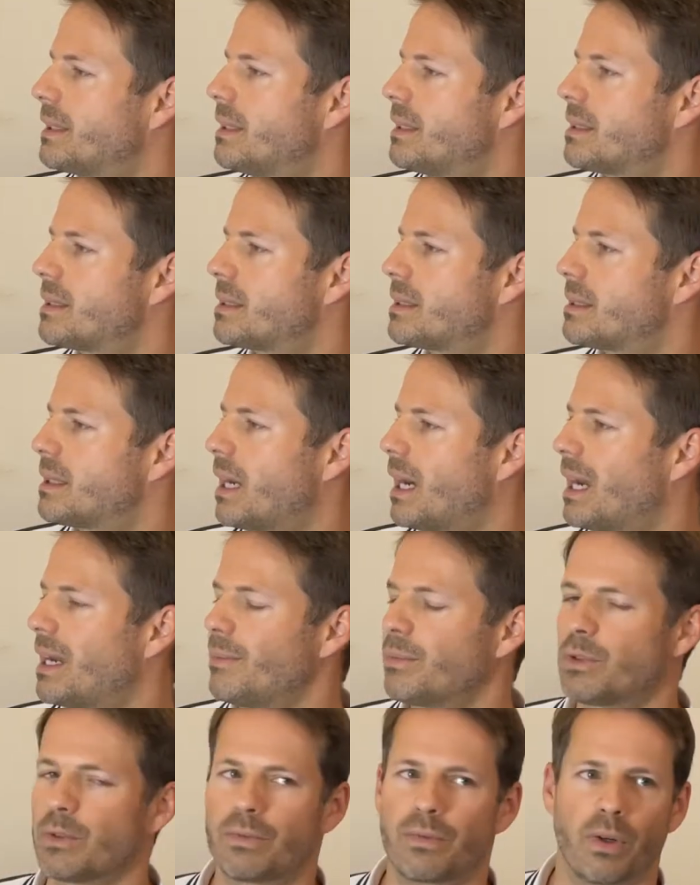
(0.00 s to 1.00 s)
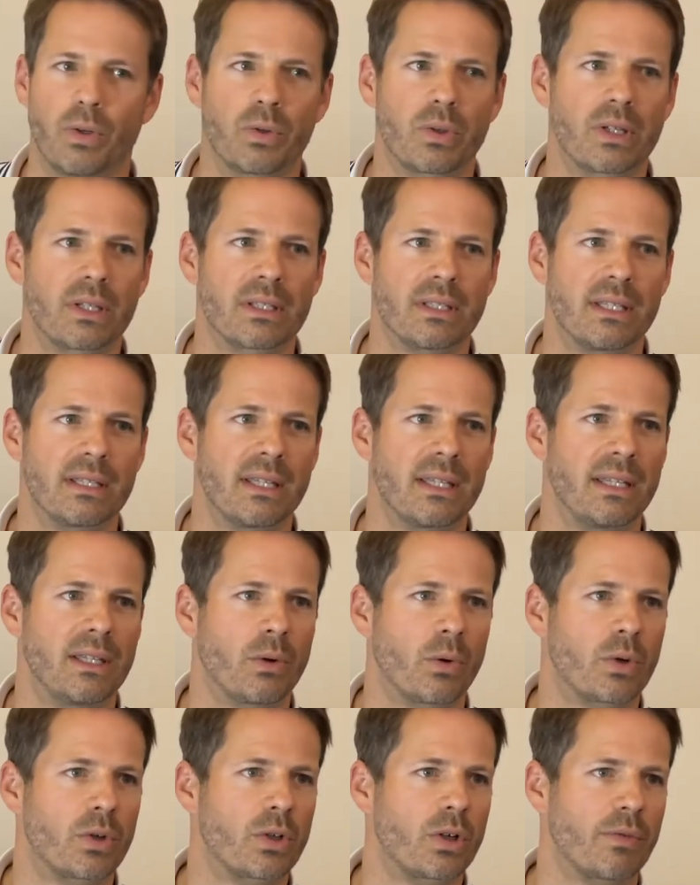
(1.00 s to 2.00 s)
the time to focus is in the
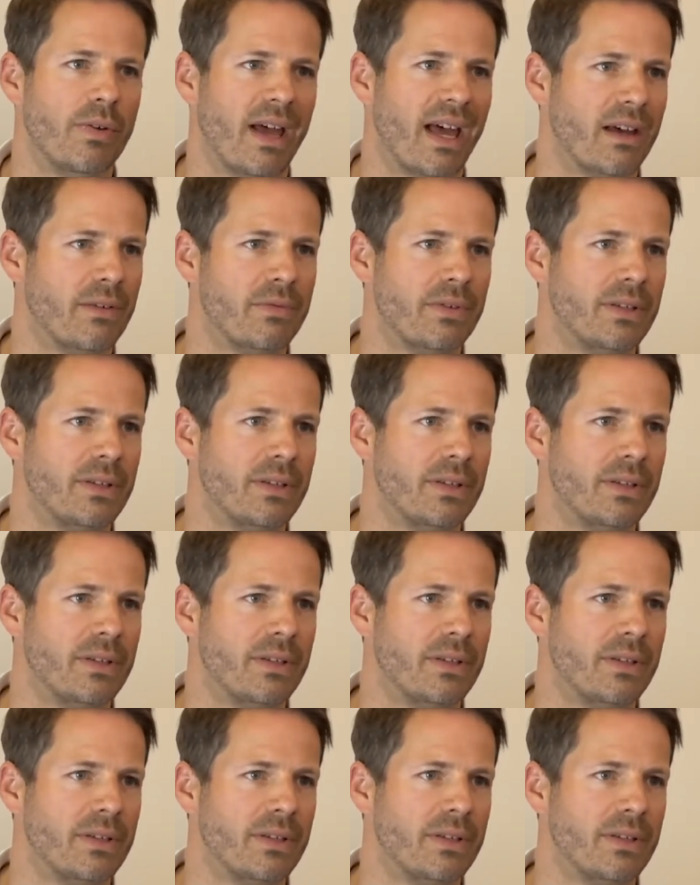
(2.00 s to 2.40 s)
order of half